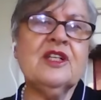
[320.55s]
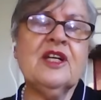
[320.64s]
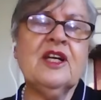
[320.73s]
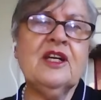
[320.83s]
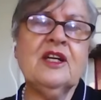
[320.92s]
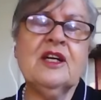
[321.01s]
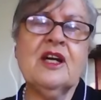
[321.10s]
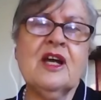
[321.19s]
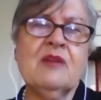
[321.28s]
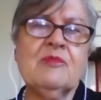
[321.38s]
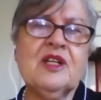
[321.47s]
care
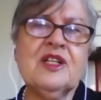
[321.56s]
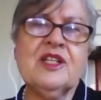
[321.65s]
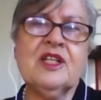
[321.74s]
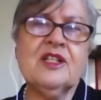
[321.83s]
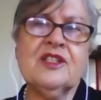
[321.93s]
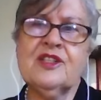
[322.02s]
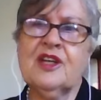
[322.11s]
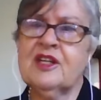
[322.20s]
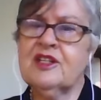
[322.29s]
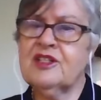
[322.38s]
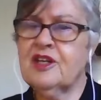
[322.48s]
how many tenants you have
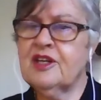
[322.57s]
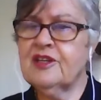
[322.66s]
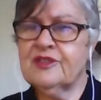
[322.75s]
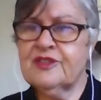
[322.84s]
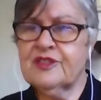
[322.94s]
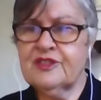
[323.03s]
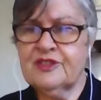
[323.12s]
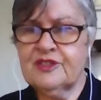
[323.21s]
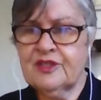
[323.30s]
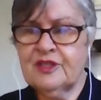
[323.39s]
in your houses?